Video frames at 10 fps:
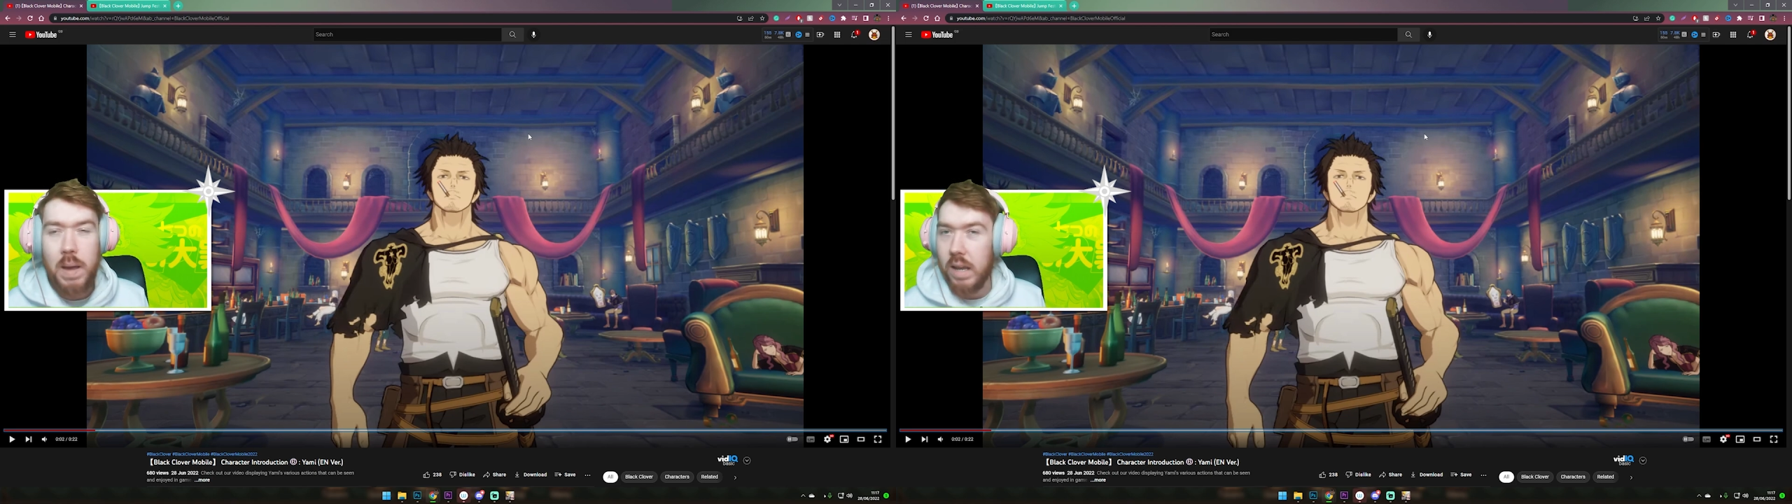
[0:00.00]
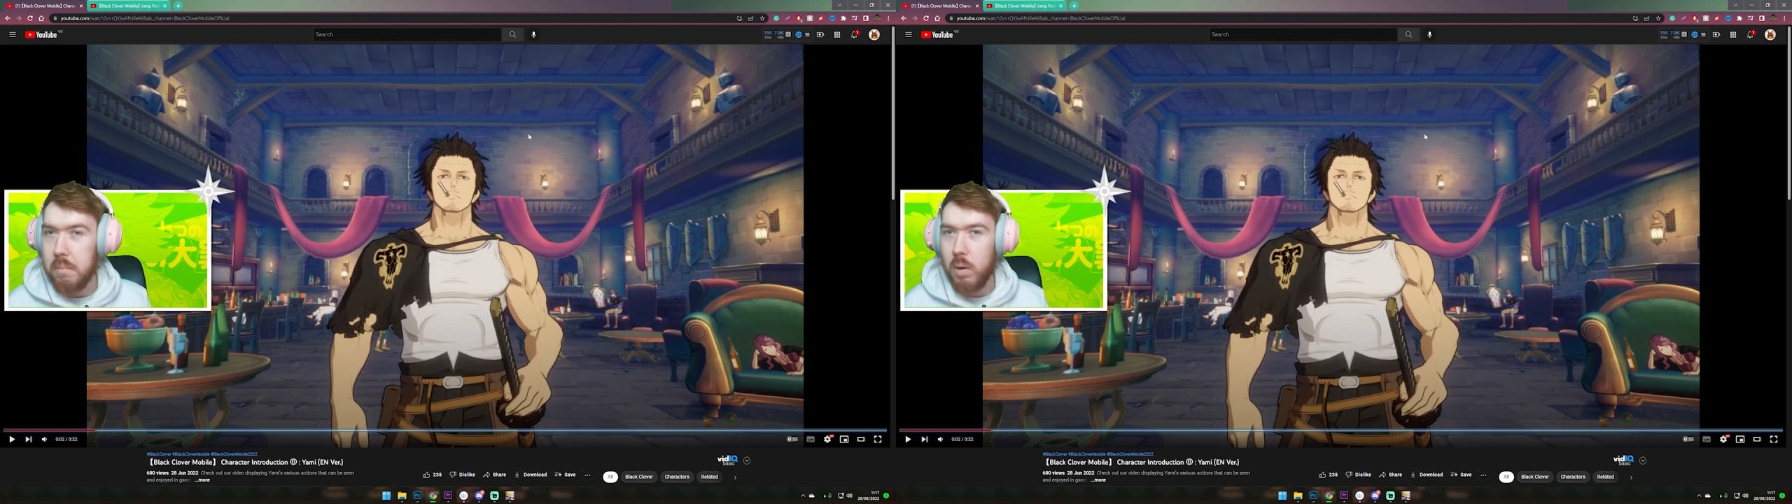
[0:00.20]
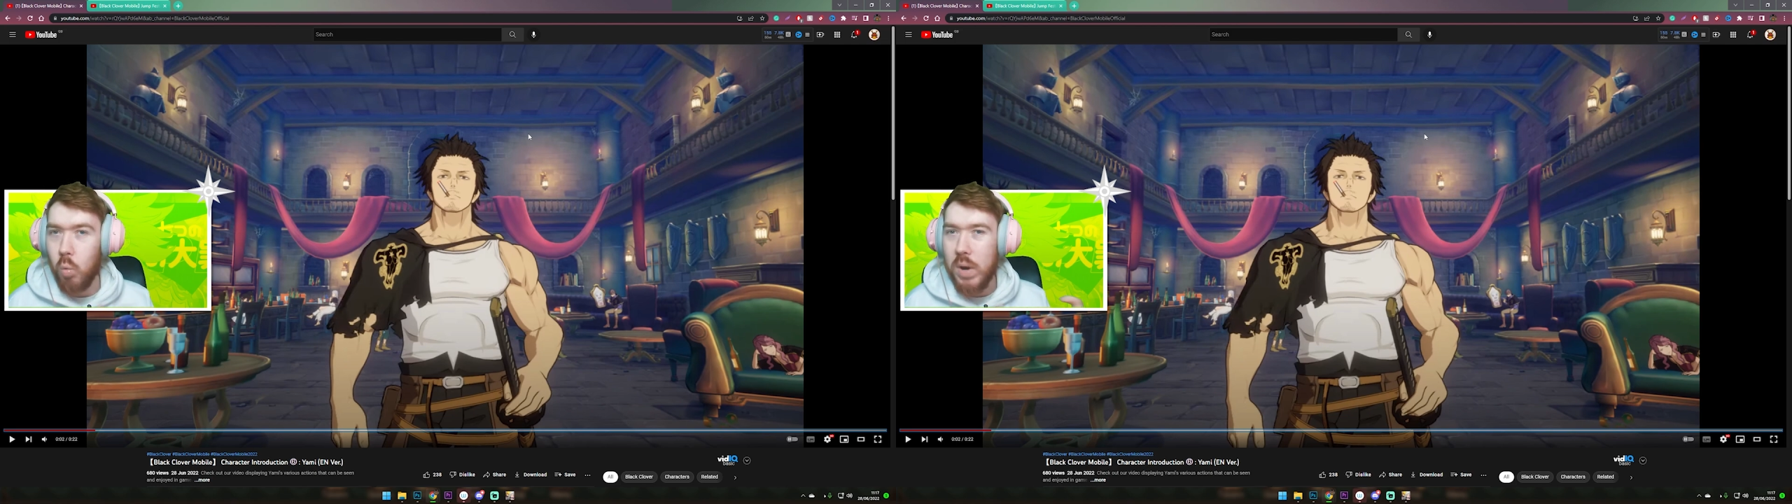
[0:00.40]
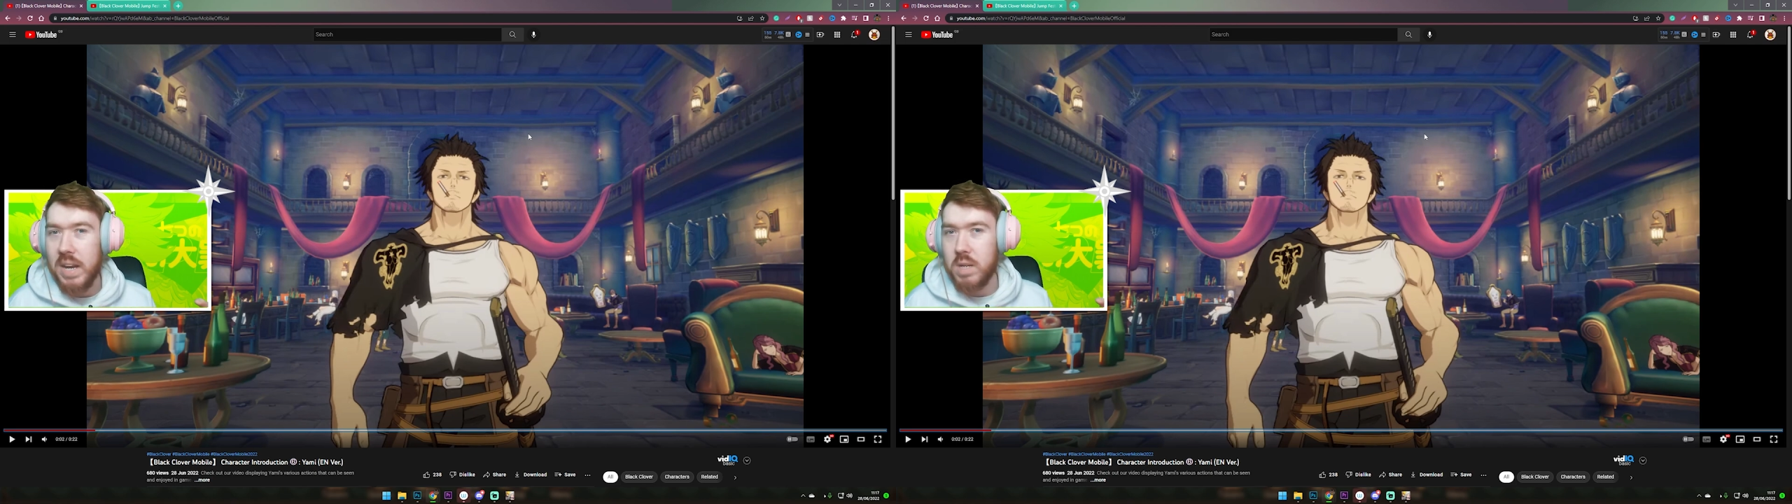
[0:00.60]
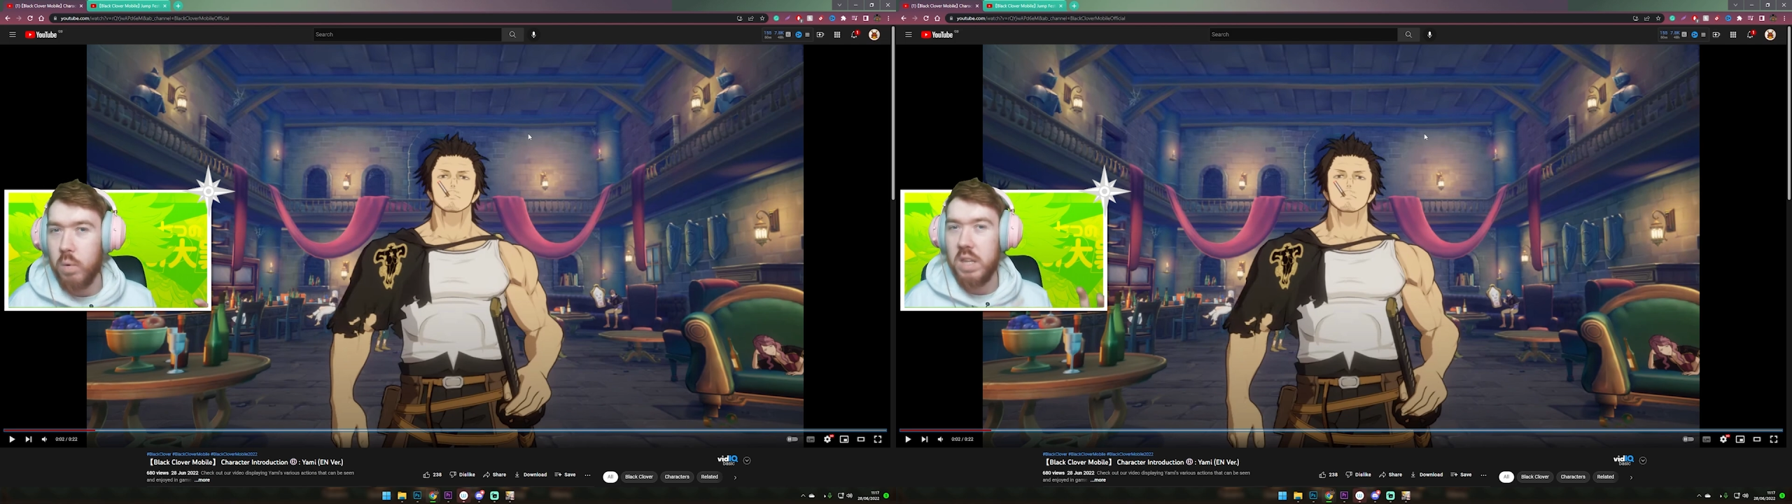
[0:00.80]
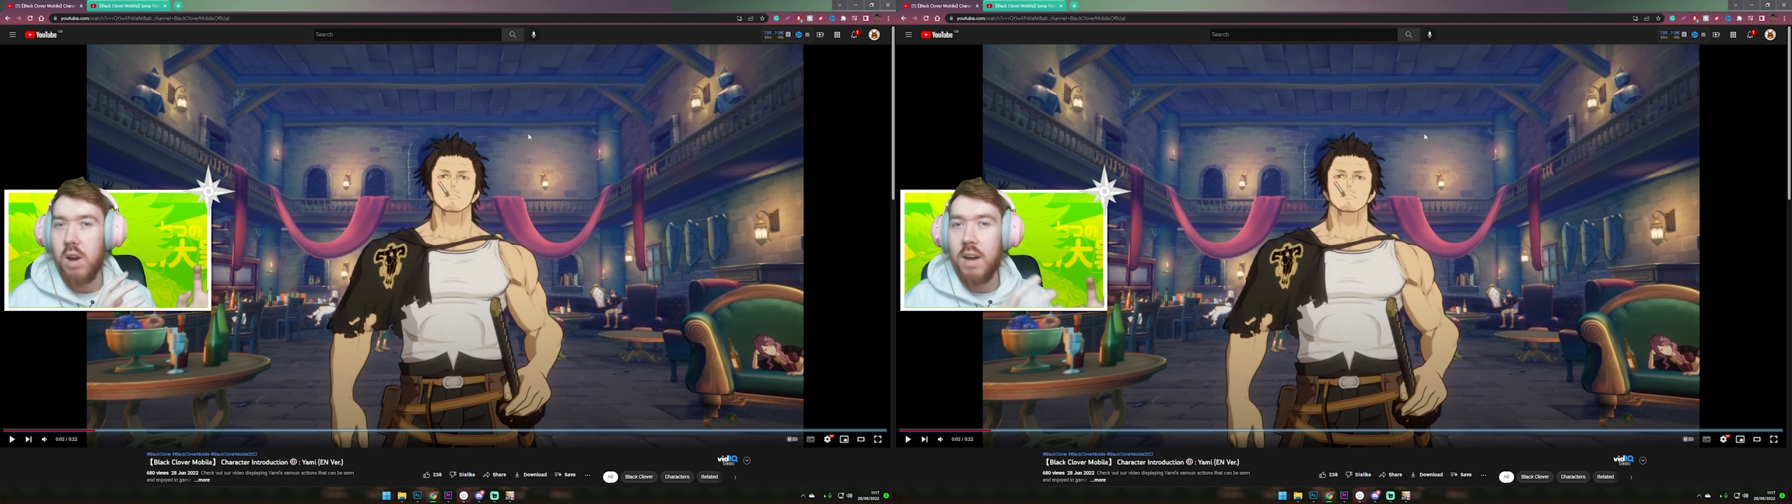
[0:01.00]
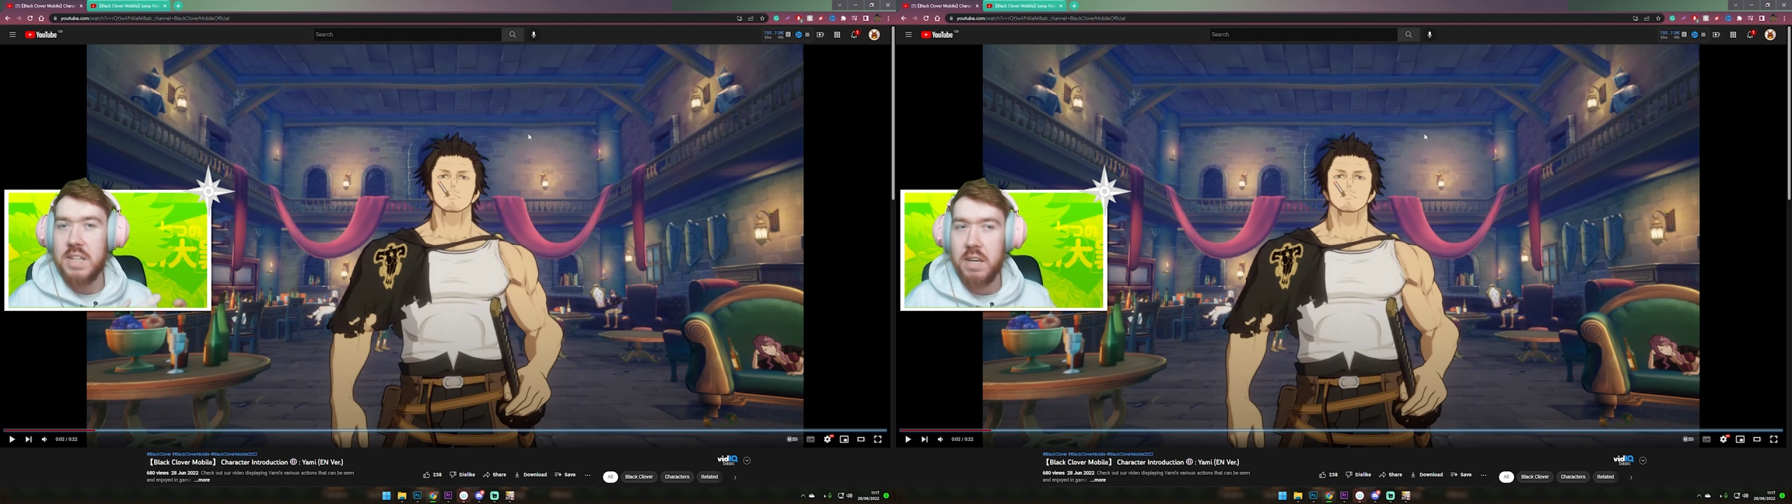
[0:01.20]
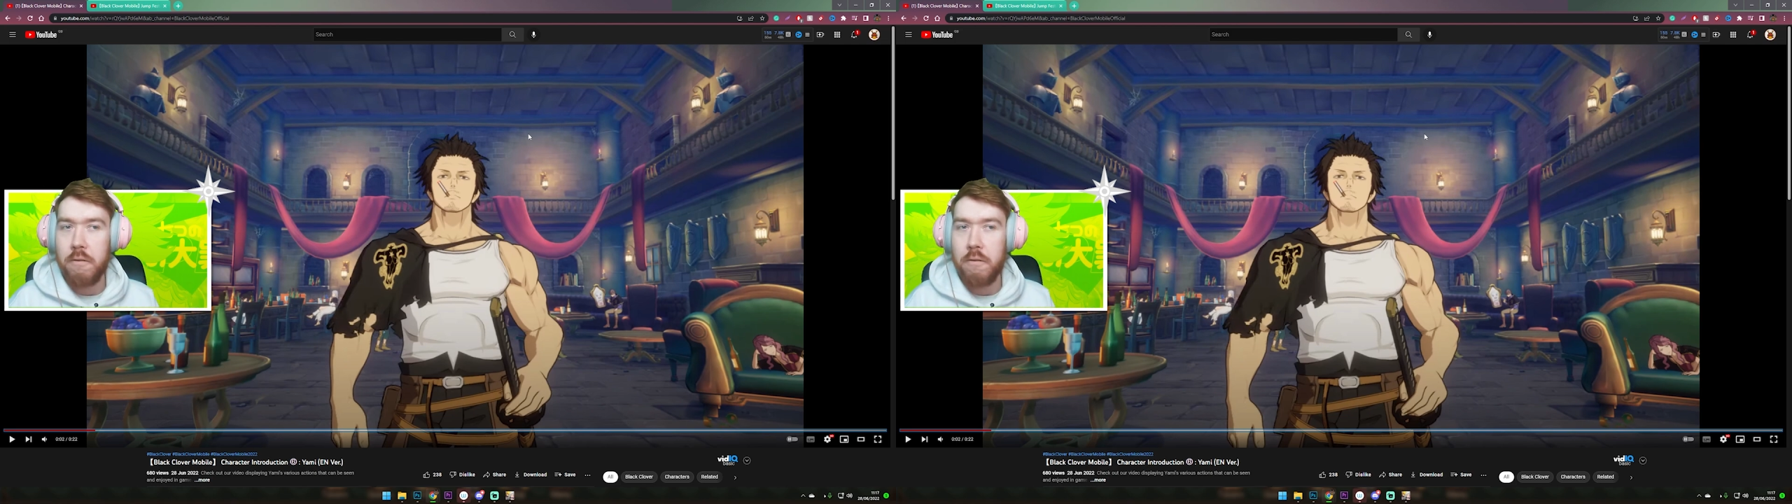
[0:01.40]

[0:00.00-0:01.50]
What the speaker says: might look a bit weird when you can't see